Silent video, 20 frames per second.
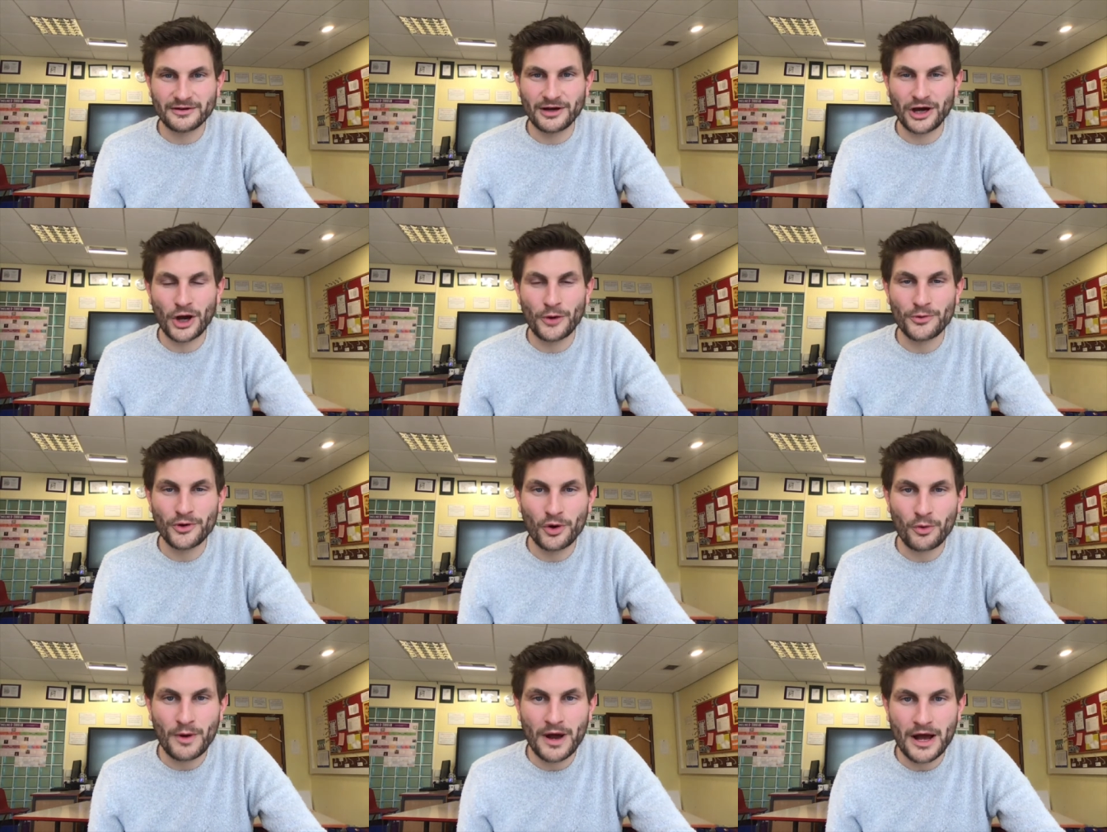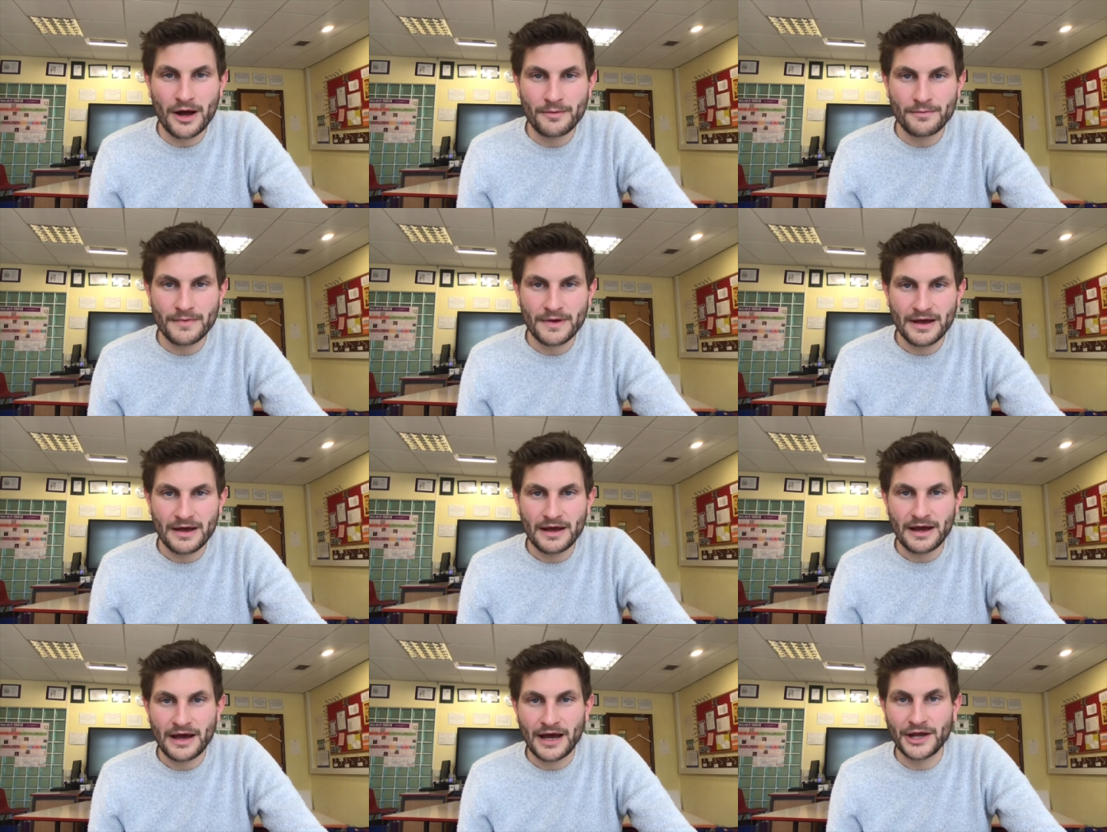I hope you're well
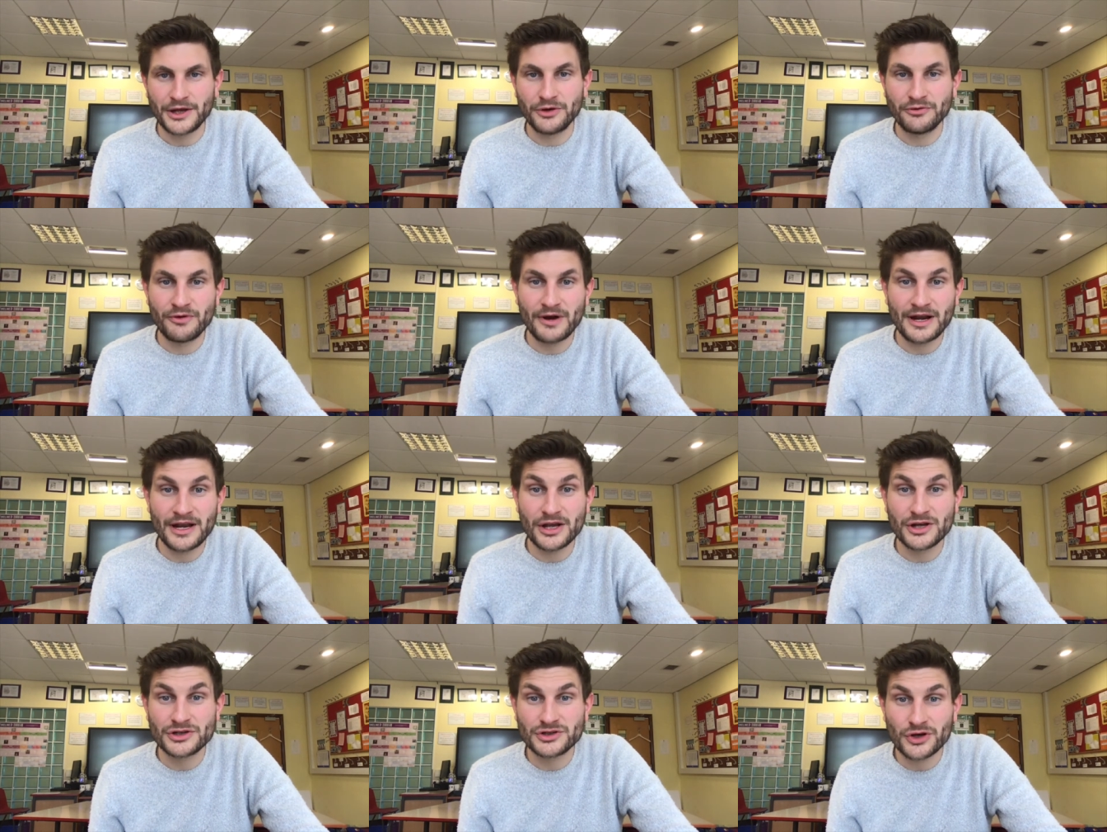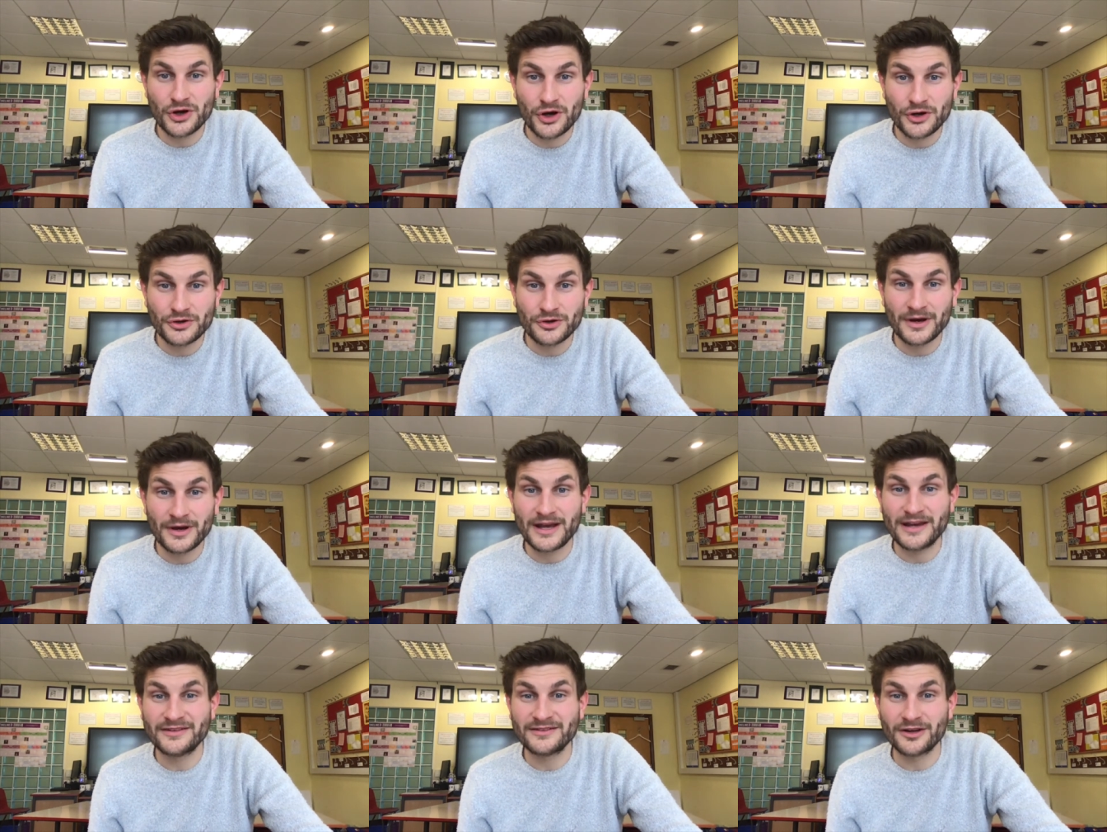and you really enjoyed
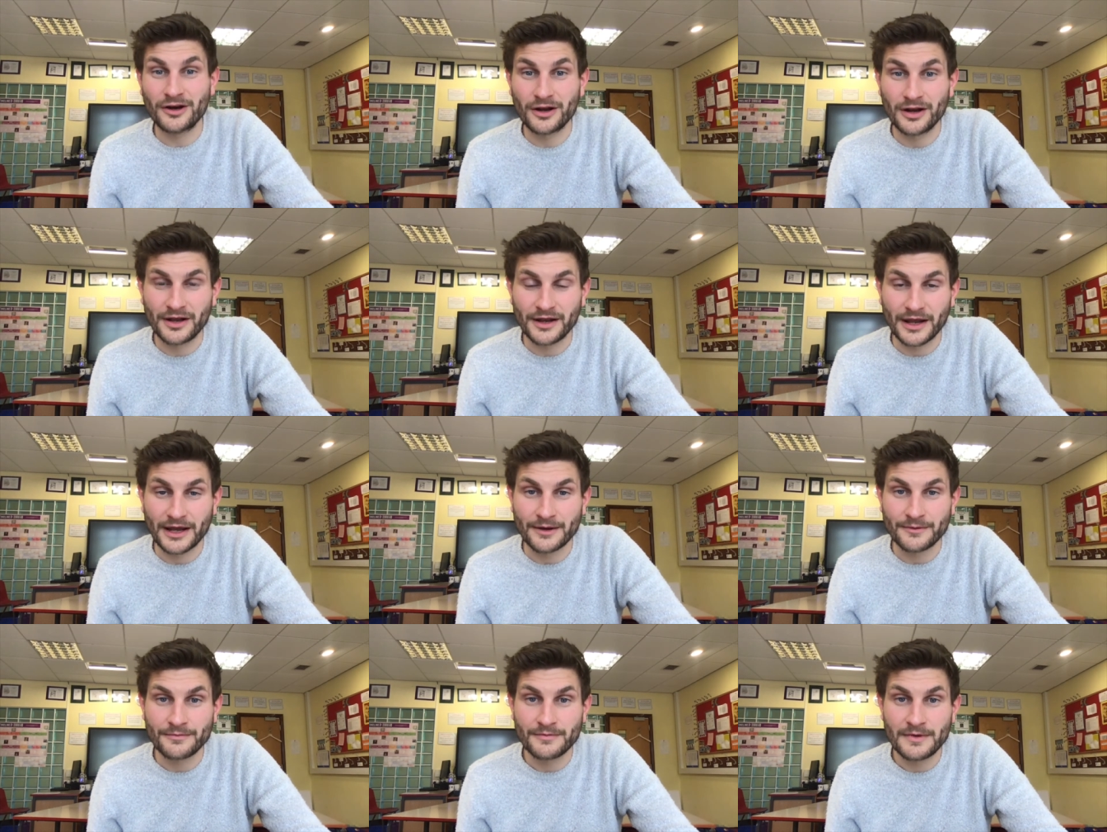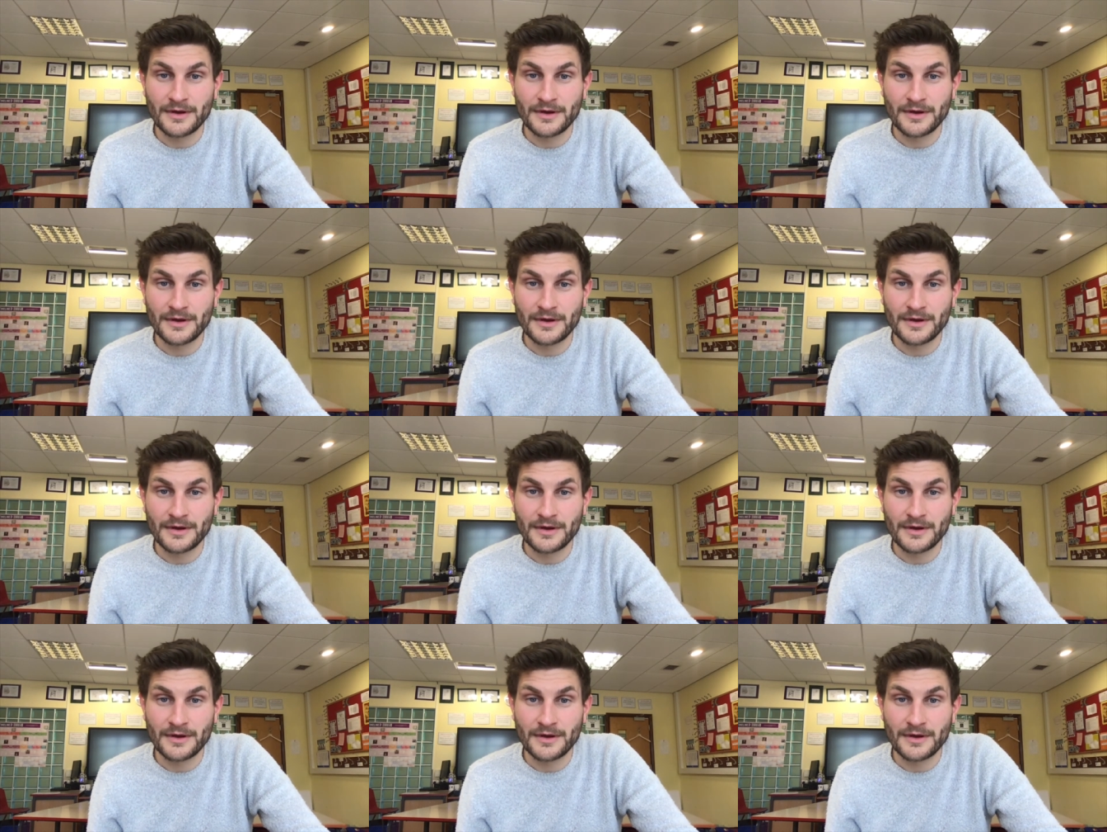your Easter holiday.